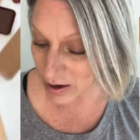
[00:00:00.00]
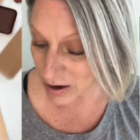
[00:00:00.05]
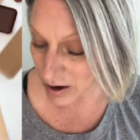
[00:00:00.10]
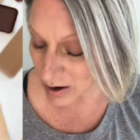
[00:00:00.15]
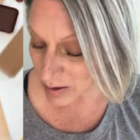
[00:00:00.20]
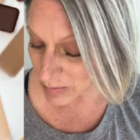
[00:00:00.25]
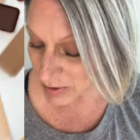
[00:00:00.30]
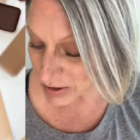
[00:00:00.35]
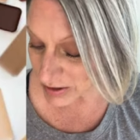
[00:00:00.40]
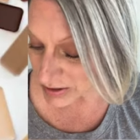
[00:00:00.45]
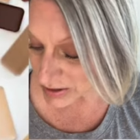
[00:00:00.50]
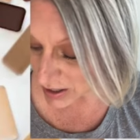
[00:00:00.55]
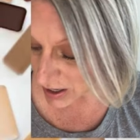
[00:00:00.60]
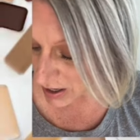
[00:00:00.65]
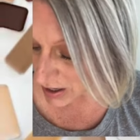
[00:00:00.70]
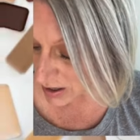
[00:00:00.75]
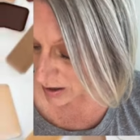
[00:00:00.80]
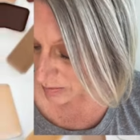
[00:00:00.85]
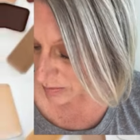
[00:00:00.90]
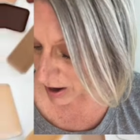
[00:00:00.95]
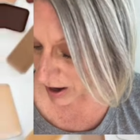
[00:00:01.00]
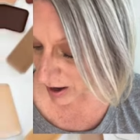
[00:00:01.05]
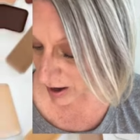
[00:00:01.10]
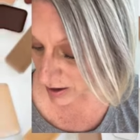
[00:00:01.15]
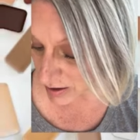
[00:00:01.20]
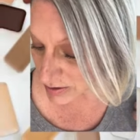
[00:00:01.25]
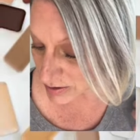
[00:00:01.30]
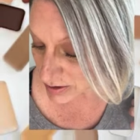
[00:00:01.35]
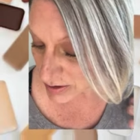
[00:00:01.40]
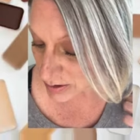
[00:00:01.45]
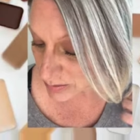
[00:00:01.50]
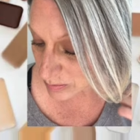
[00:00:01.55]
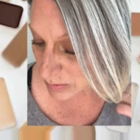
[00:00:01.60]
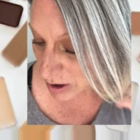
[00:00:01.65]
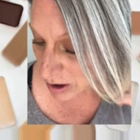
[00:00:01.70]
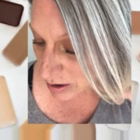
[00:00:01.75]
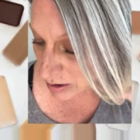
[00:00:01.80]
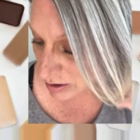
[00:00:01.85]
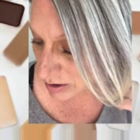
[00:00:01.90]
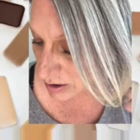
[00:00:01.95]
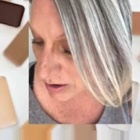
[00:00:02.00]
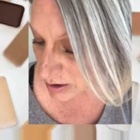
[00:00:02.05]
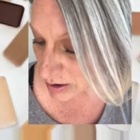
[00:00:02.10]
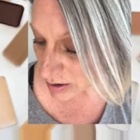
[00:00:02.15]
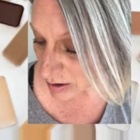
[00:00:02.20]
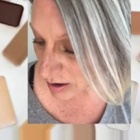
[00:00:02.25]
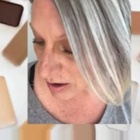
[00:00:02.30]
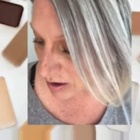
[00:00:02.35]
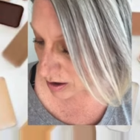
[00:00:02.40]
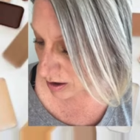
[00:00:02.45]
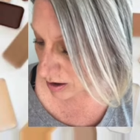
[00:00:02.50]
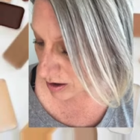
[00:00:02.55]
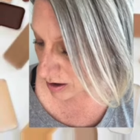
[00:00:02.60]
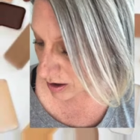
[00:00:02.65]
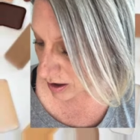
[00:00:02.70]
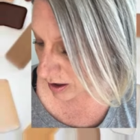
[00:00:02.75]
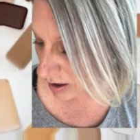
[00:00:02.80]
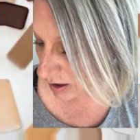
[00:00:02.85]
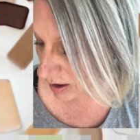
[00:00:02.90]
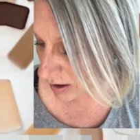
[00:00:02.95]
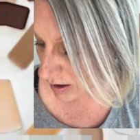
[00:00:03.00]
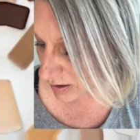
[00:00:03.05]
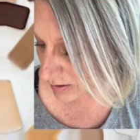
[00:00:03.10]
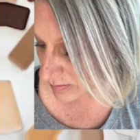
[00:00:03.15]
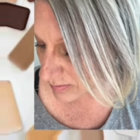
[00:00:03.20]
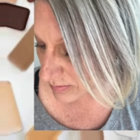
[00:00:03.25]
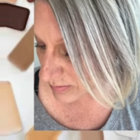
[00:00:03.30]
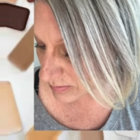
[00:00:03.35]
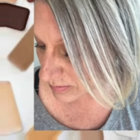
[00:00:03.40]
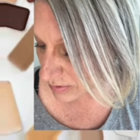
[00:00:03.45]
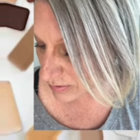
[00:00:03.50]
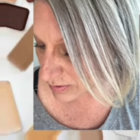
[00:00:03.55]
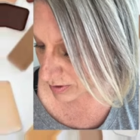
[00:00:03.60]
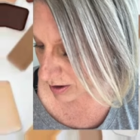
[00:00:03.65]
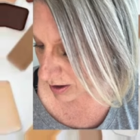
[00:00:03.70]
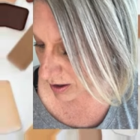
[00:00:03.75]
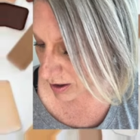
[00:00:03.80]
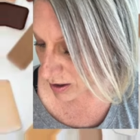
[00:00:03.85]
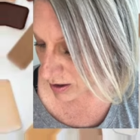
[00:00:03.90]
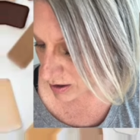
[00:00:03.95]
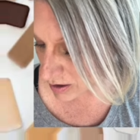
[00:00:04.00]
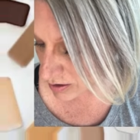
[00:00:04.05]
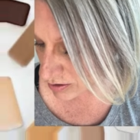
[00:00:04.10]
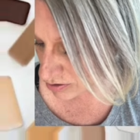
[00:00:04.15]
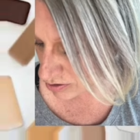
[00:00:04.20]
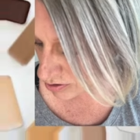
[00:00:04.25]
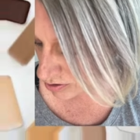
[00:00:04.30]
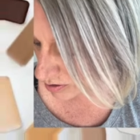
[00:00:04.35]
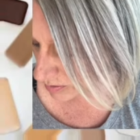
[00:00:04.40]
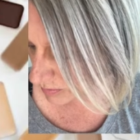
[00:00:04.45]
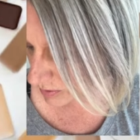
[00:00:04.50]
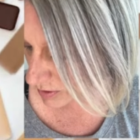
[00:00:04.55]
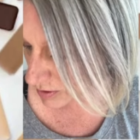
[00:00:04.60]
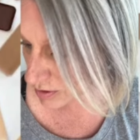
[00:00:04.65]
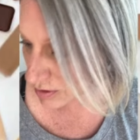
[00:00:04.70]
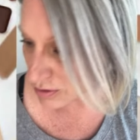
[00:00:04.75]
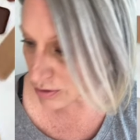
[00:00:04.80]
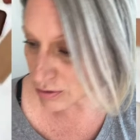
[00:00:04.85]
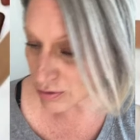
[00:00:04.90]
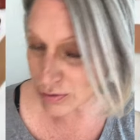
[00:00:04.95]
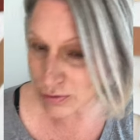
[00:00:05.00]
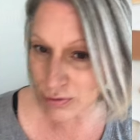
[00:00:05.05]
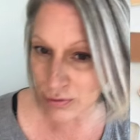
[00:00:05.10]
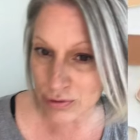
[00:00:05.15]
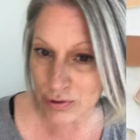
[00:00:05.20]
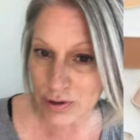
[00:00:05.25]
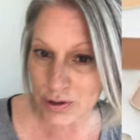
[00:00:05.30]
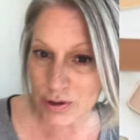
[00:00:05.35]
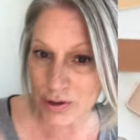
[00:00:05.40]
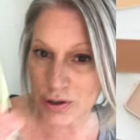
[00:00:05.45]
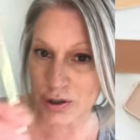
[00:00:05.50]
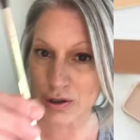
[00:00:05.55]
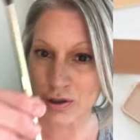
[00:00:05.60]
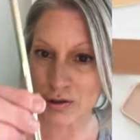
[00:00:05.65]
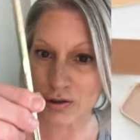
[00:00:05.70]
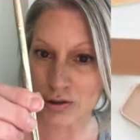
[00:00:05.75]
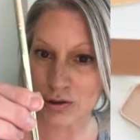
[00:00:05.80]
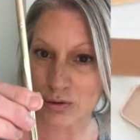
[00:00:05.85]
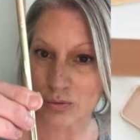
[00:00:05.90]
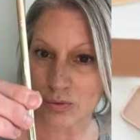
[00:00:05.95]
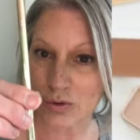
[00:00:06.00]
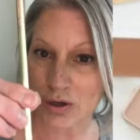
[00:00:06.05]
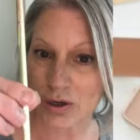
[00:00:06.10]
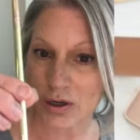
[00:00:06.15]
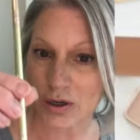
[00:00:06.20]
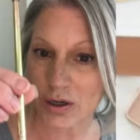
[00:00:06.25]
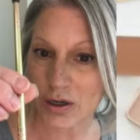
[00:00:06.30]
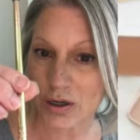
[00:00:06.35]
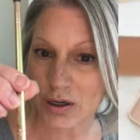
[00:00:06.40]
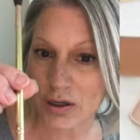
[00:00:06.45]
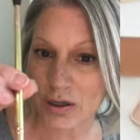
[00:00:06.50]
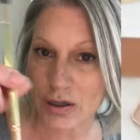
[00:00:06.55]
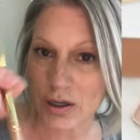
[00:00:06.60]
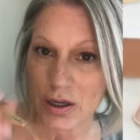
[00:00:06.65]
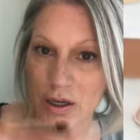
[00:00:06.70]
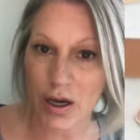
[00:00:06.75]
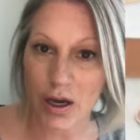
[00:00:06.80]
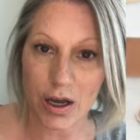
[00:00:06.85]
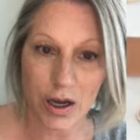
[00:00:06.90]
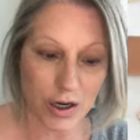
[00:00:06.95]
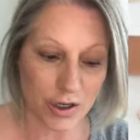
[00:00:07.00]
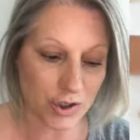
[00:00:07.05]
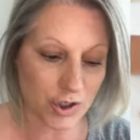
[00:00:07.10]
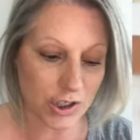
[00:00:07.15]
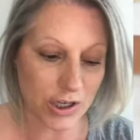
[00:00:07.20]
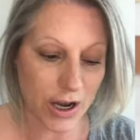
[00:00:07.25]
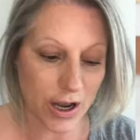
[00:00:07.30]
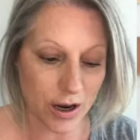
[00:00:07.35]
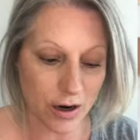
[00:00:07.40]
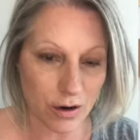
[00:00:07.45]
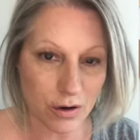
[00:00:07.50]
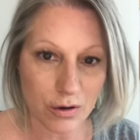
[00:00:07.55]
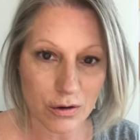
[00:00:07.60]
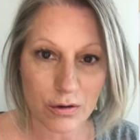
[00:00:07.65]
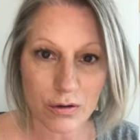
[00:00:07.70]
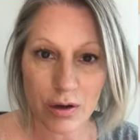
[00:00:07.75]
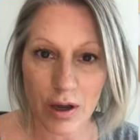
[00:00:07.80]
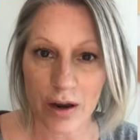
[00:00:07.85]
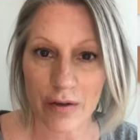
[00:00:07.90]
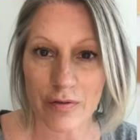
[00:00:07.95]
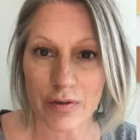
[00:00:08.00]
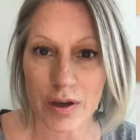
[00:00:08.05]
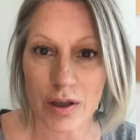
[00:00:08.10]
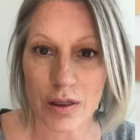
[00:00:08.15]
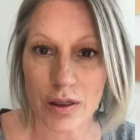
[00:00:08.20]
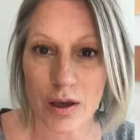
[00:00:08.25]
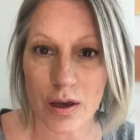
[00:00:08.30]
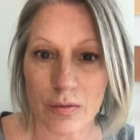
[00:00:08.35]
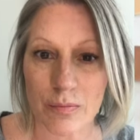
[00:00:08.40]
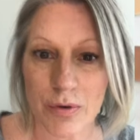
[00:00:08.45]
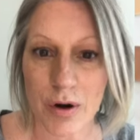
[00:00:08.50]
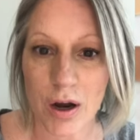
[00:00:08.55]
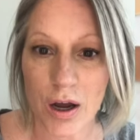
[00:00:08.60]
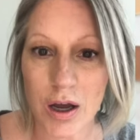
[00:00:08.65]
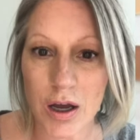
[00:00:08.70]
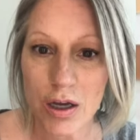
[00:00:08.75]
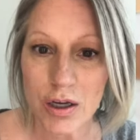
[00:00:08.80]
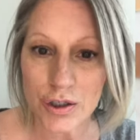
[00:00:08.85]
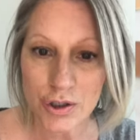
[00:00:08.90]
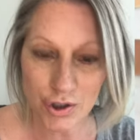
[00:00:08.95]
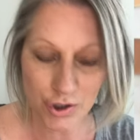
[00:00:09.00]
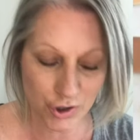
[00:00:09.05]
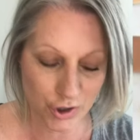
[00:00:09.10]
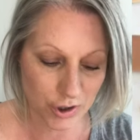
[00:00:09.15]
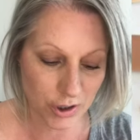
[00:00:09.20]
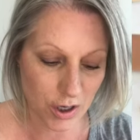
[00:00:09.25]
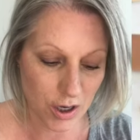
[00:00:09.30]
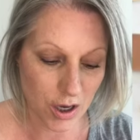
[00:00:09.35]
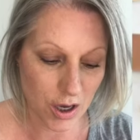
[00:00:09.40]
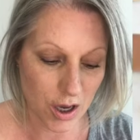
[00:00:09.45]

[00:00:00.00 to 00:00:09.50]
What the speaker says: I'm gonna take my smaller brush. I'm gonna use this one, the eyeshadow everything brush.